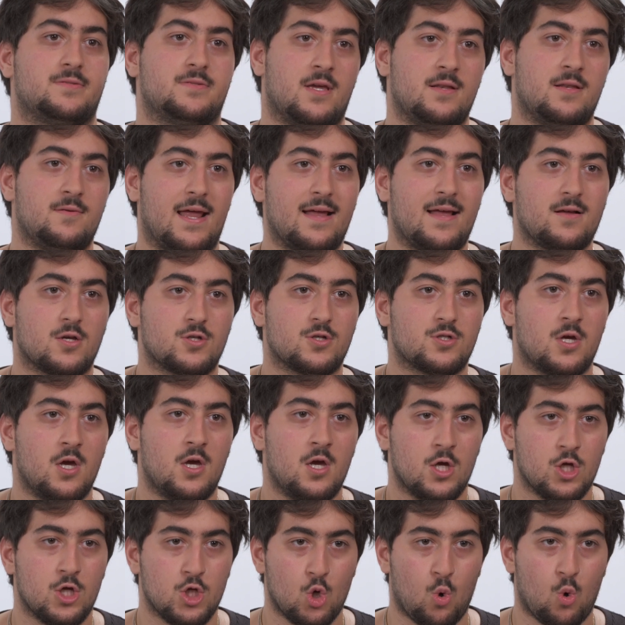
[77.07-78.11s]
in English.
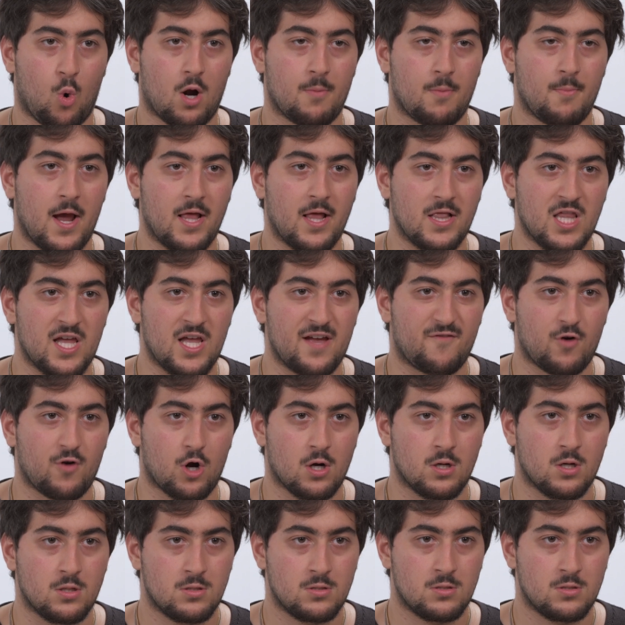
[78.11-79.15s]
You are my liver.